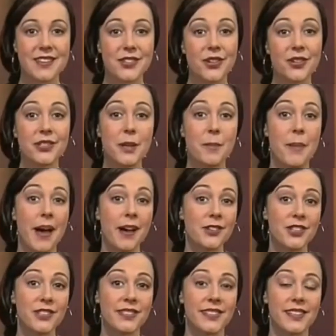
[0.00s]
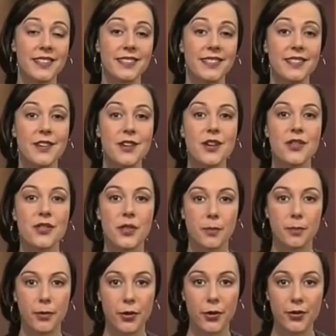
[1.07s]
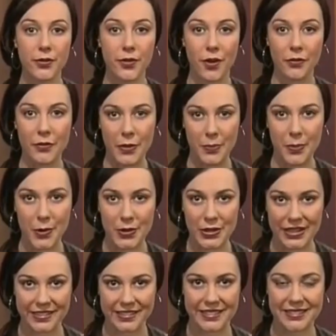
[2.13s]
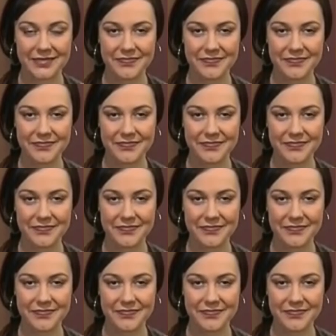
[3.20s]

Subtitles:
Dr. Bowger says, the proof of the pudding.